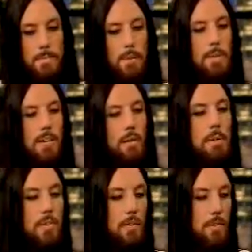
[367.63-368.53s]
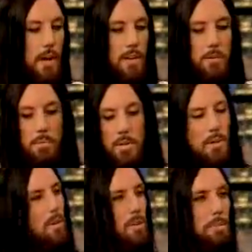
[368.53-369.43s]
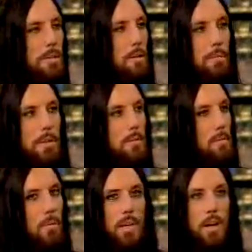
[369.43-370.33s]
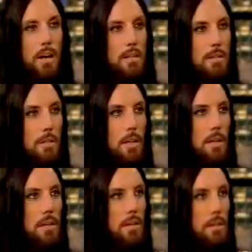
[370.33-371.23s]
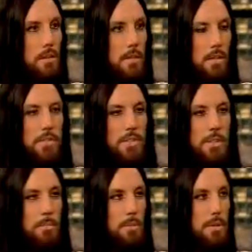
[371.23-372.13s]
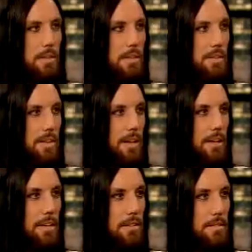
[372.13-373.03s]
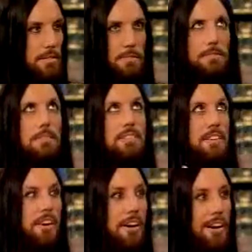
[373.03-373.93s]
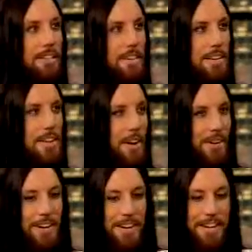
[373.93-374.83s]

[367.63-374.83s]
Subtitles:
I miss the fans, but no. I mean, when God tells you something, it's like, that's God, you know?